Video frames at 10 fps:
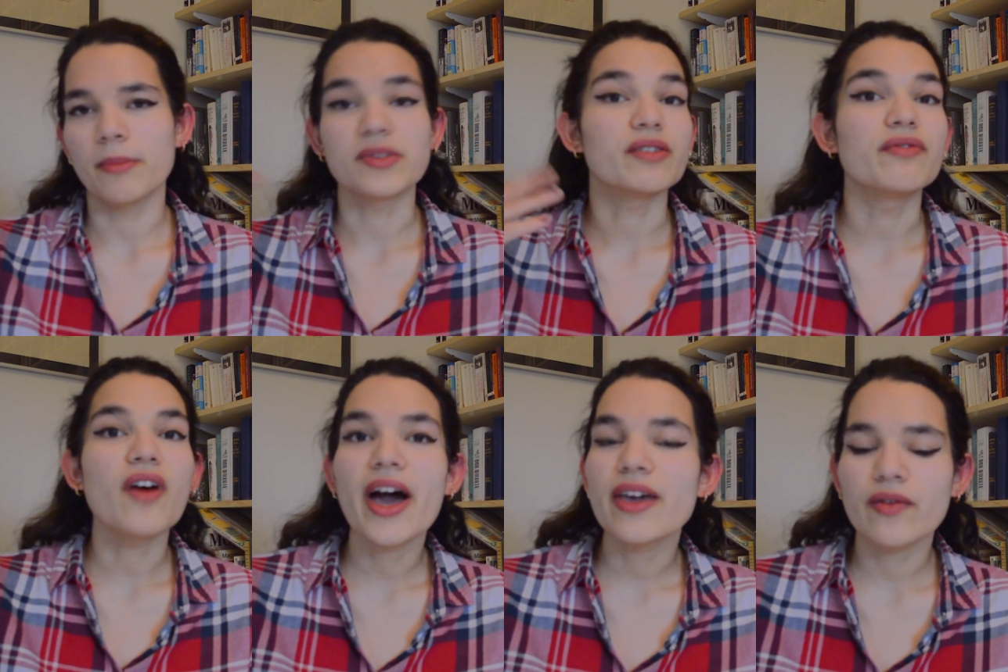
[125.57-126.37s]

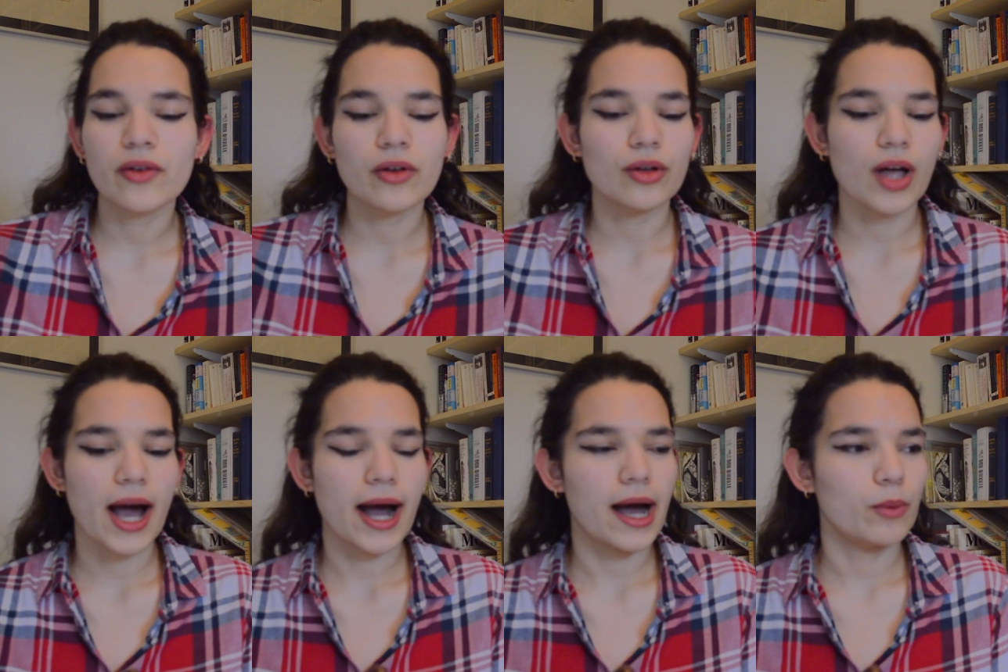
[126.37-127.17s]
survival,
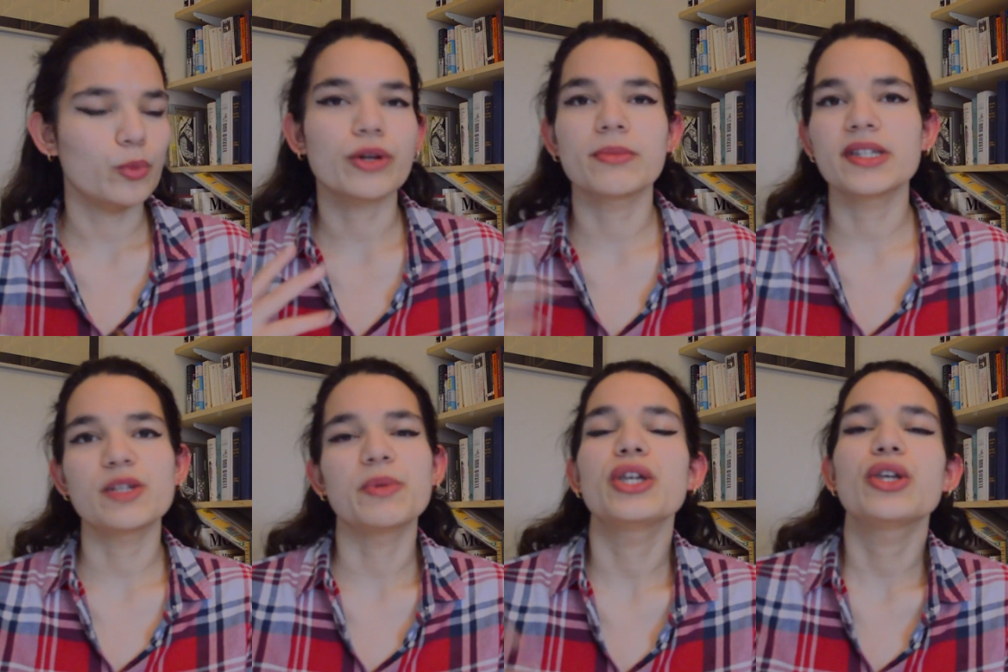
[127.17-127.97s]
and what it means
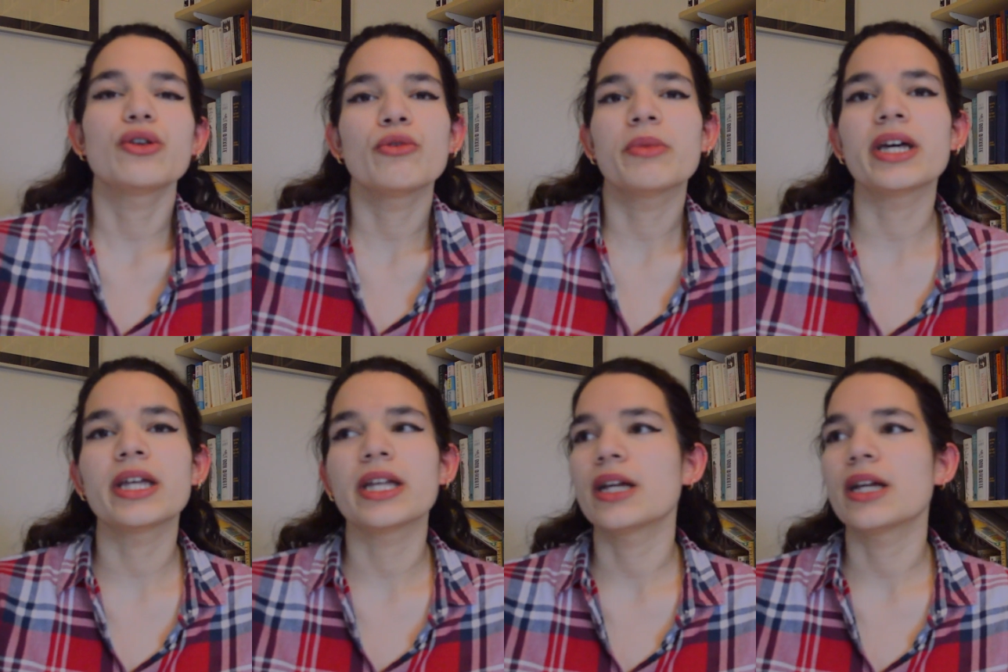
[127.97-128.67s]
to be human,